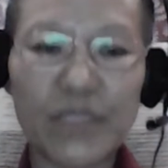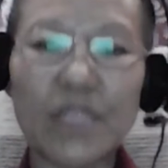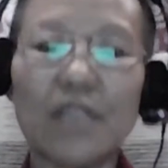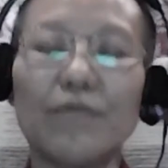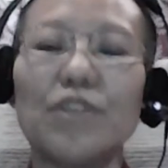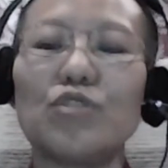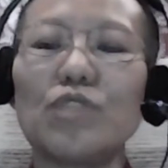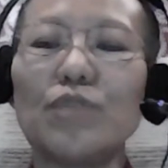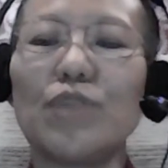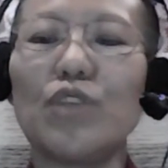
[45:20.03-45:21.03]

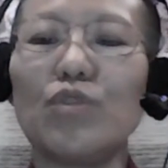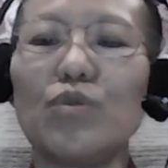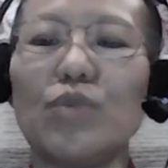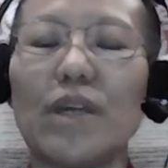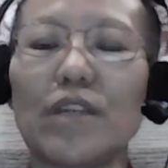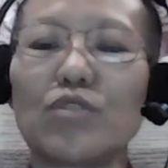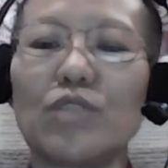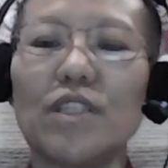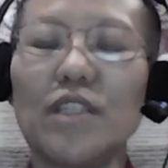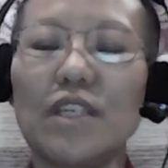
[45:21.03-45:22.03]
eventually when you
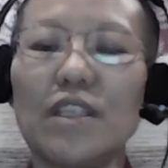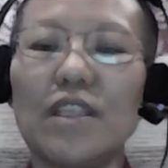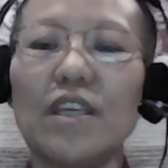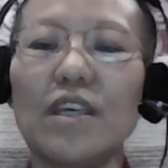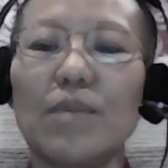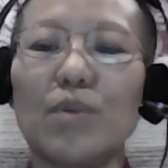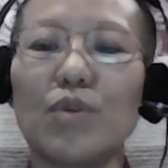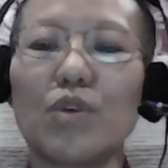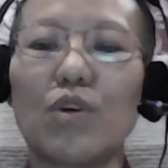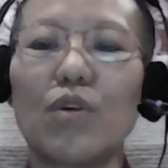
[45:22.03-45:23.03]
actually think about
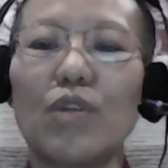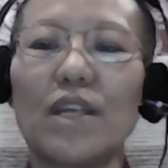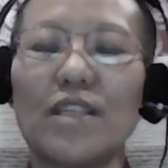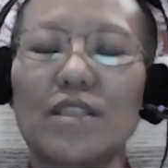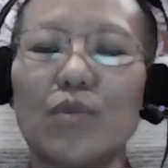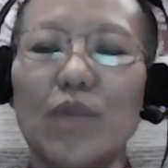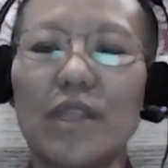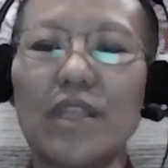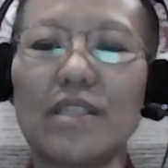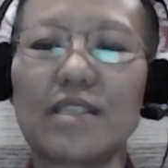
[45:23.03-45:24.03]
all as a
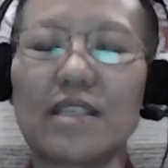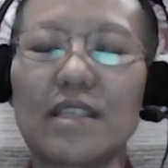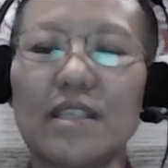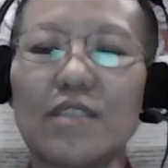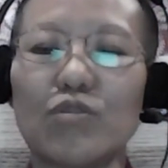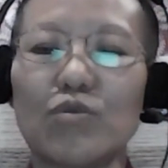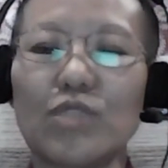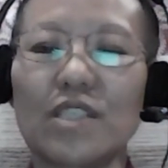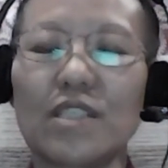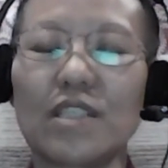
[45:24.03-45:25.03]
oneness, there's no
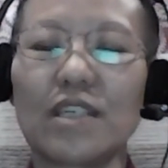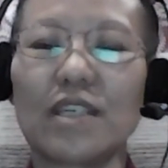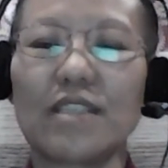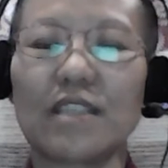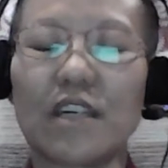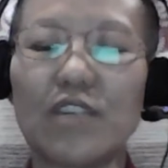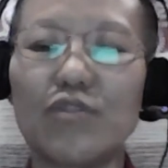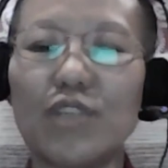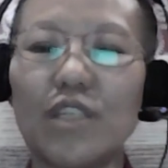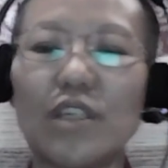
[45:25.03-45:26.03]
such thing as a
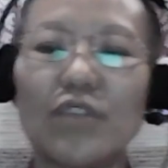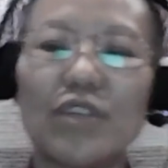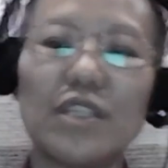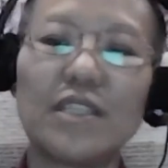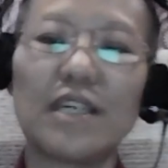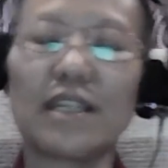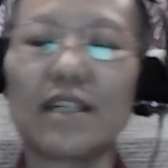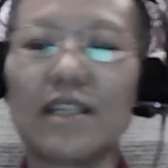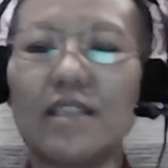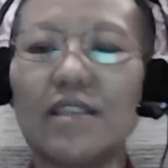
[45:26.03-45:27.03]
country, creed and
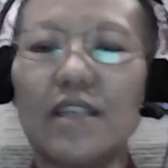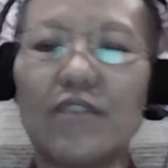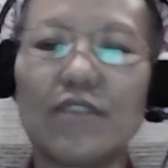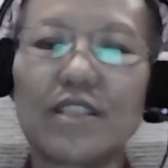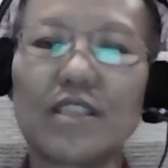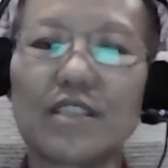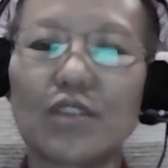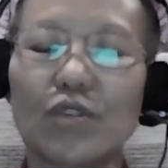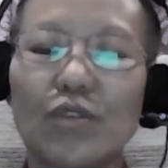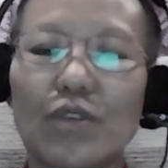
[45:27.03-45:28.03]
color and races
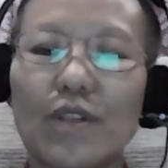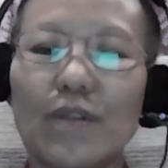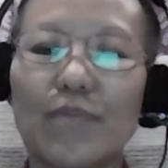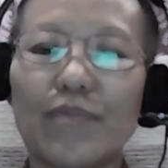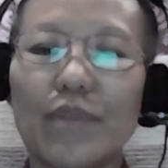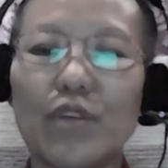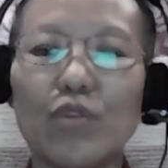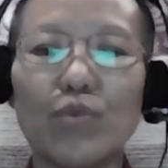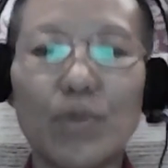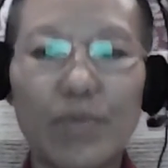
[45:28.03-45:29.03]
and all.
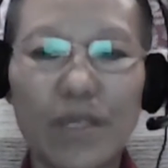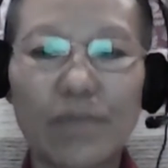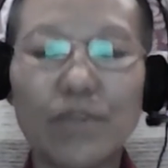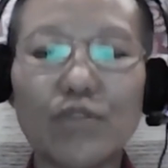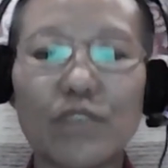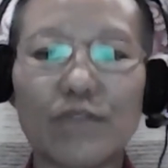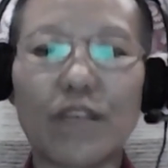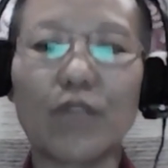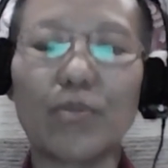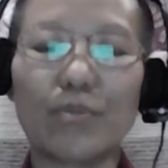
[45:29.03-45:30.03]
You will be able to
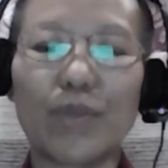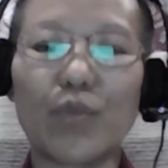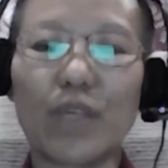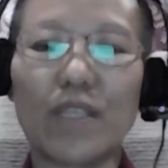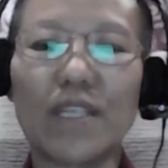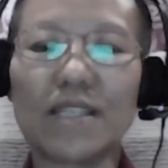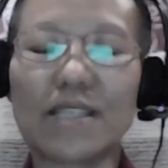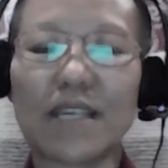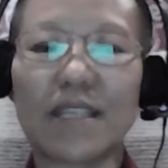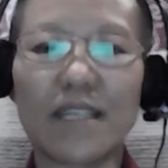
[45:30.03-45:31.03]
develop the oneness,
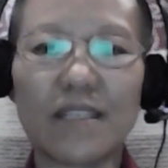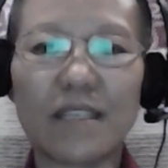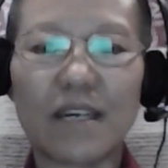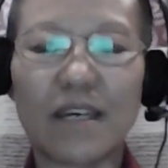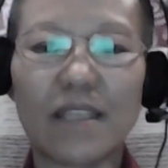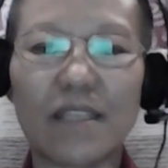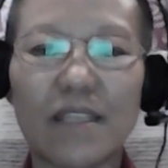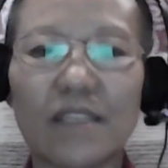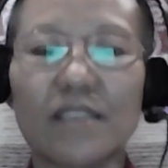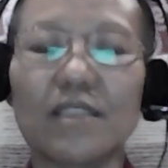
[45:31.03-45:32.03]
and then I
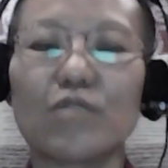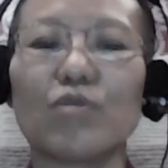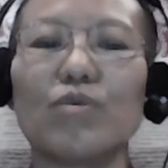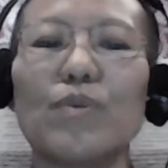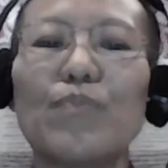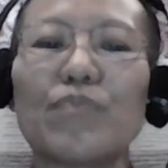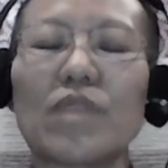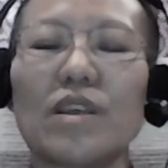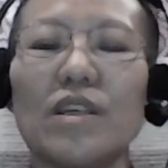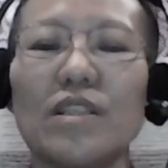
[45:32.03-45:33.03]
think
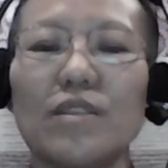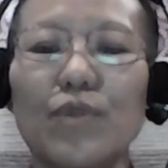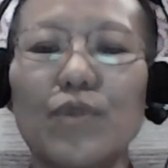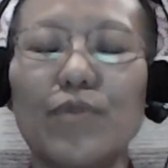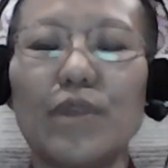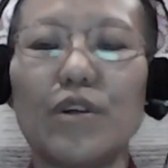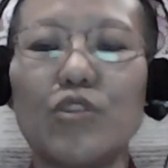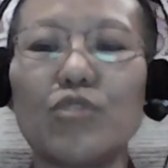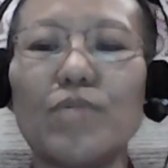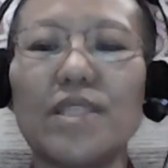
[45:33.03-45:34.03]
it will be
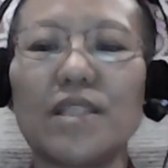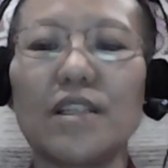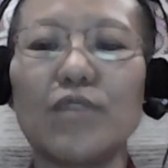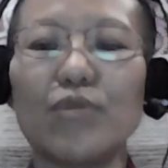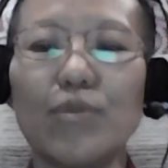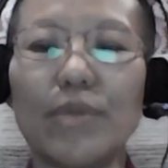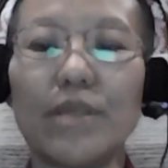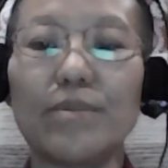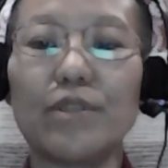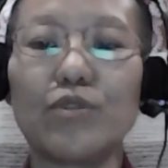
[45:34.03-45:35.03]
automatically you will be
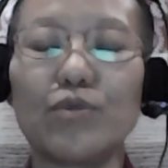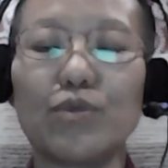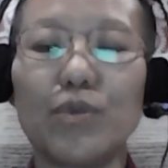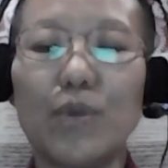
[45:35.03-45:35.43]
able to